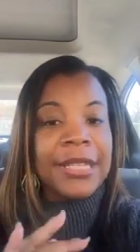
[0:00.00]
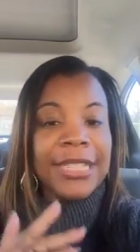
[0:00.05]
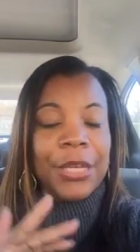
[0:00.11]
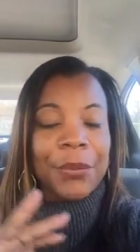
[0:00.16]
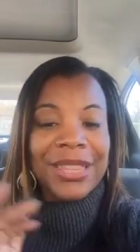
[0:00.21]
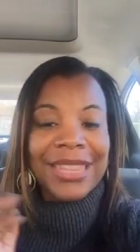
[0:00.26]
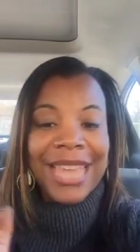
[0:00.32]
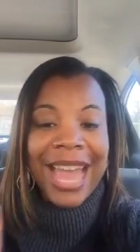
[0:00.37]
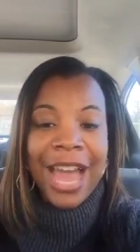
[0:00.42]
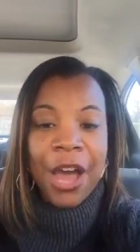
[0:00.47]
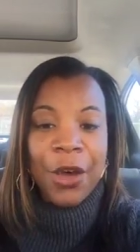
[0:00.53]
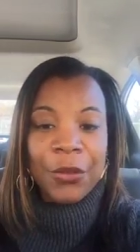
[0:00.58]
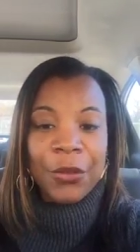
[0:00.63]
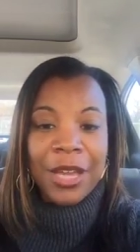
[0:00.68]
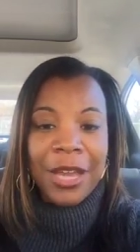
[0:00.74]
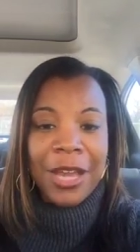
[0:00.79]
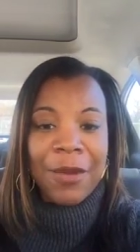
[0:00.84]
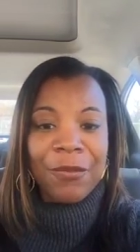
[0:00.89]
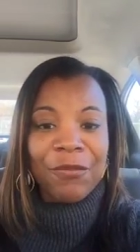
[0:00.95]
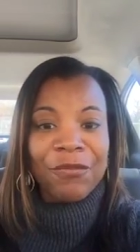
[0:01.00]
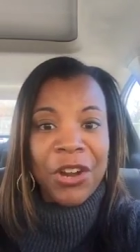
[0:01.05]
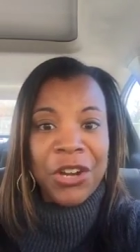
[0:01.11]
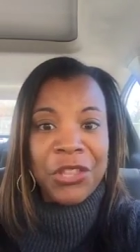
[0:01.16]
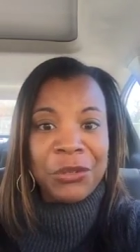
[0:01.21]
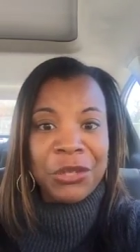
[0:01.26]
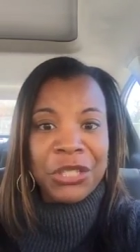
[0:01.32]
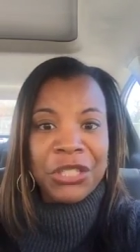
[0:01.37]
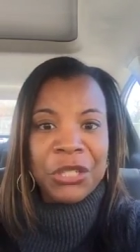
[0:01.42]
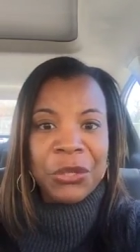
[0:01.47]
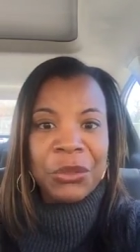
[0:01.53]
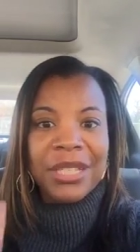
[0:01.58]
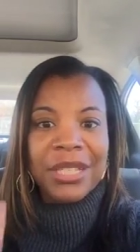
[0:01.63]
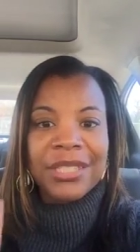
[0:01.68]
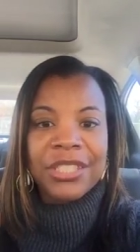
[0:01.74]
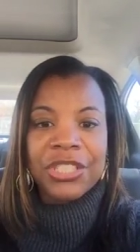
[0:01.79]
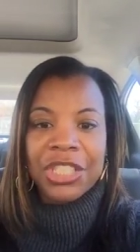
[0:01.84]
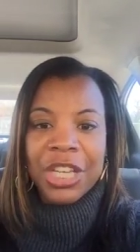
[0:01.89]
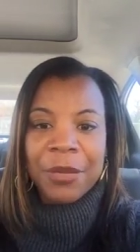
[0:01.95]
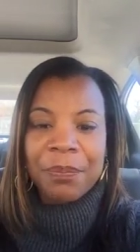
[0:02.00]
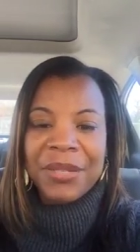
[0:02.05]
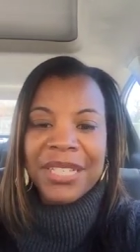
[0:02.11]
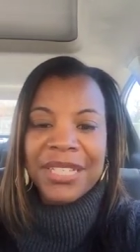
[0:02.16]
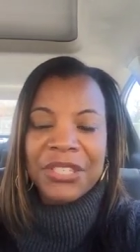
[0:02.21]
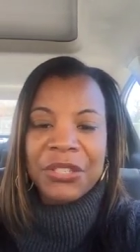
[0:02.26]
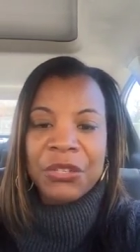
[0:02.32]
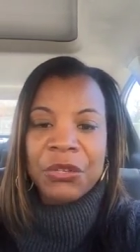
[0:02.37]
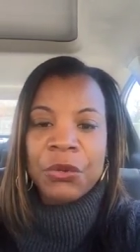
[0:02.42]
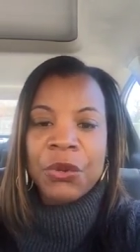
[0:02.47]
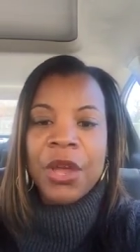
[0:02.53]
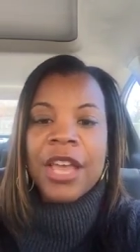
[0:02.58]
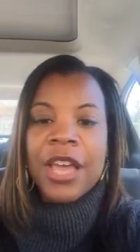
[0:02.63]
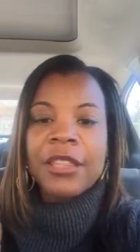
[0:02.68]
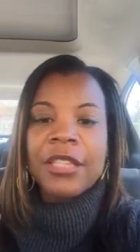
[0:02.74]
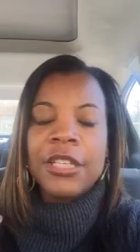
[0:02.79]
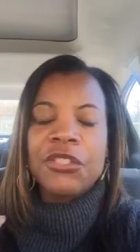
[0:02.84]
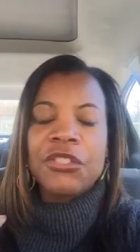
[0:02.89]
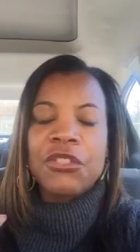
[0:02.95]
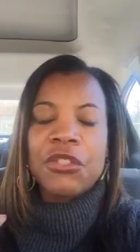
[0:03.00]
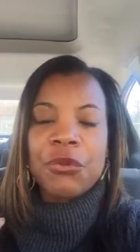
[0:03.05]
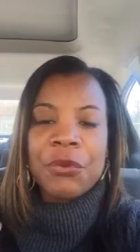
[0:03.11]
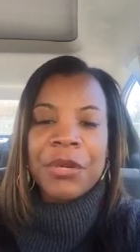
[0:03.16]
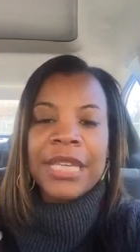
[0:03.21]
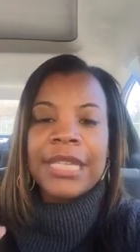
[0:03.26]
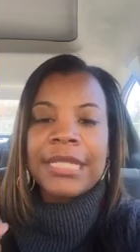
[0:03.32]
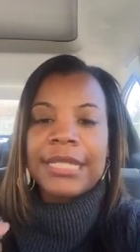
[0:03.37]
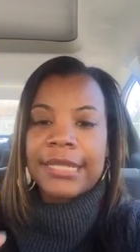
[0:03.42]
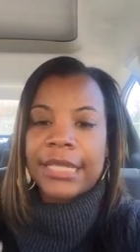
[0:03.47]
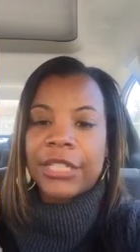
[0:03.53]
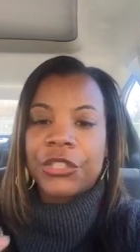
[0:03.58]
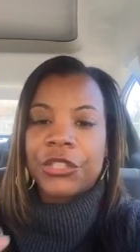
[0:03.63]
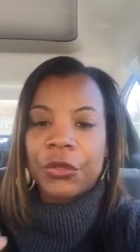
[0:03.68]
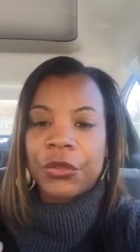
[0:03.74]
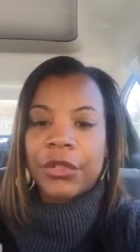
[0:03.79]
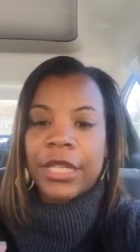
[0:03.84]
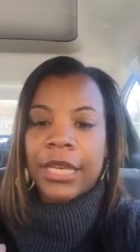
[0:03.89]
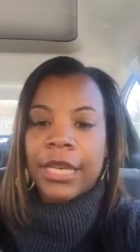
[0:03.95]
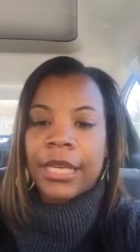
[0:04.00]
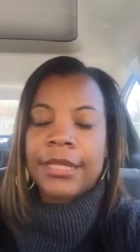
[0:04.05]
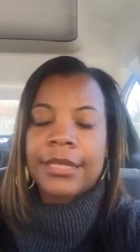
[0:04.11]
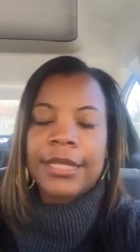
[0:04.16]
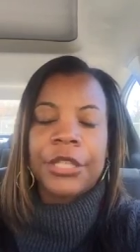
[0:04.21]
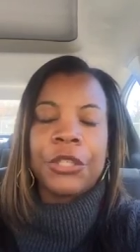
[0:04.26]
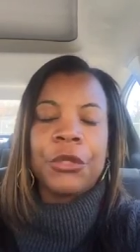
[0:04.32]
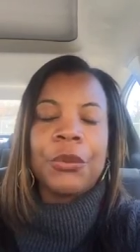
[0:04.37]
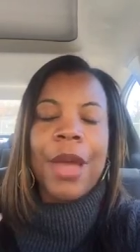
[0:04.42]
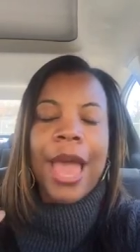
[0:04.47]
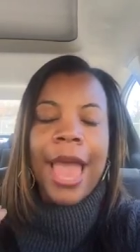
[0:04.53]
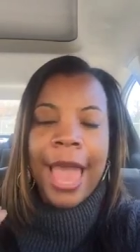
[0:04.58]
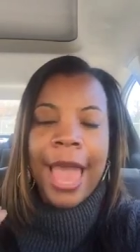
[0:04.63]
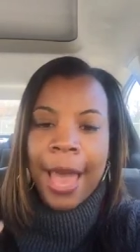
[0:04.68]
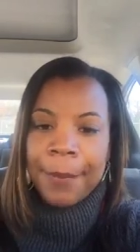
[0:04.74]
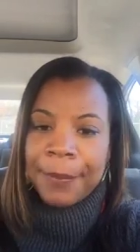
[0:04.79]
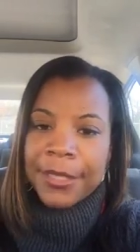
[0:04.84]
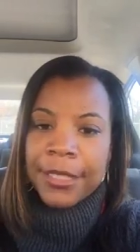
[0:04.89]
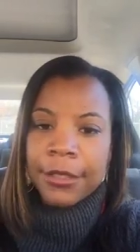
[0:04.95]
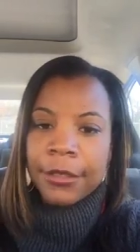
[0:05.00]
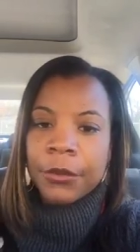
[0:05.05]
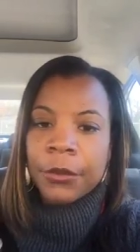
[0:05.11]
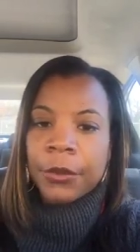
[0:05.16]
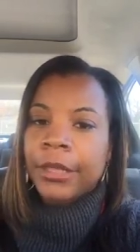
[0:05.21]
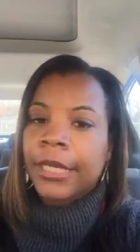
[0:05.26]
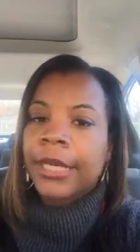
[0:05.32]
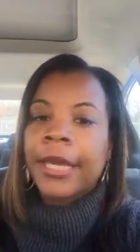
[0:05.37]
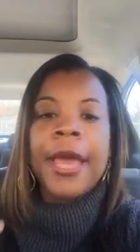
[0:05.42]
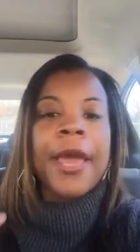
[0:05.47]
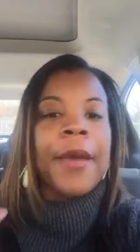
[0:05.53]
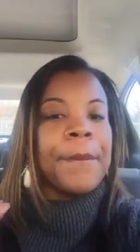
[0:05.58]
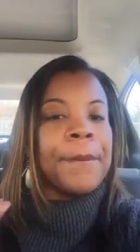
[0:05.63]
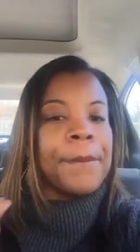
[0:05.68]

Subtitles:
So without further ado, let's jump into these 3 essential things that you absolutely